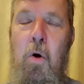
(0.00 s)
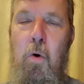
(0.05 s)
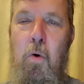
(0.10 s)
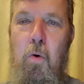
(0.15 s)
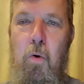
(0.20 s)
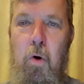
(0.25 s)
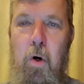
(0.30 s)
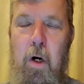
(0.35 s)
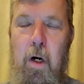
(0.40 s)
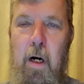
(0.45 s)

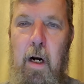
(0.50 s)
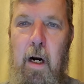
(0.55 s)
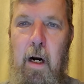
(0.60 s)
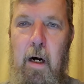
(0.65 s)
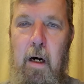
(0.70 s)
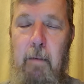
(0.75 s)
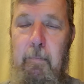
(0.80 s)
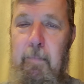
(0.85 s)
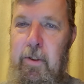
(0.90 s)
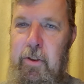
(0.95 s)
or
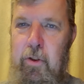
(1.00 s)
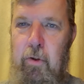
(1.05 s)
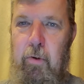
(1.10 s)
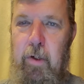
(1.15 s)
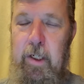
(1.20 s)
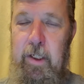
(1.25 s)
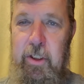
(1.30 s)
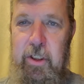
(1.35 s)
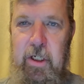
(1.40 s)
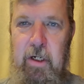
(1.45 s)
are
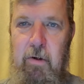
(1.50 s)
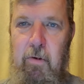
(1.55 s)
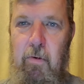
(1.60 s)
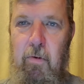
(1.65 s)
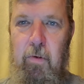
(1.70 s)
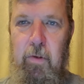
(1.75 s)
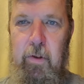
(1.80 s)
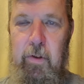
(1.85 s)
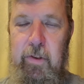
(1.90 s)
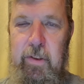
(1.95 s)
majority
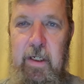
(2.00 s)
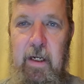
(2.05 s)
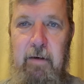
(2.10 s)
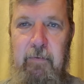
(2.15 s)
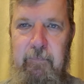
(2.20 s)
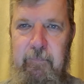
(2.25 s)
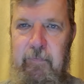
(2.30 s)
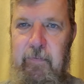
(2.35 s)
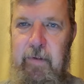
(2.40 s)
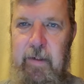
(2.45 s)
shareholders
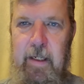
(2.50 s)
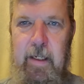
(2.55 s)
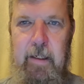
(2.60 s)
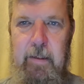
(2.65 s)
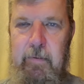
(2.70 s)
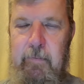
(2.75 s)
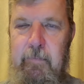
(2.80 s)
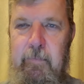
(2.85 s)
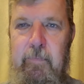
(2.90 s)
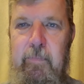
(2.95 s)
of, it